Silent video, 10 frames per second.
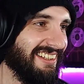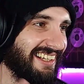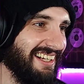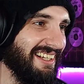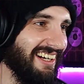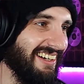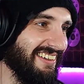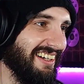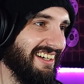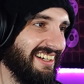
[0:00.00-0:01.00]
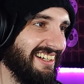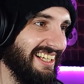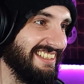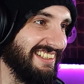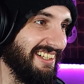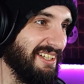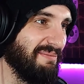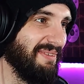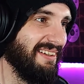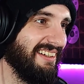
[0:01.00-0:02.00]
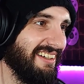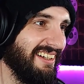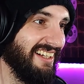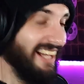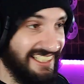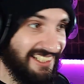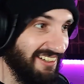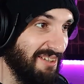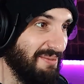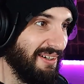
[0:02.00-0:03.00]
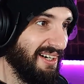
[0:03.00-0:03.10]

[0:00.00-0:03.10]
We're gonna go. He's got him. He's got up.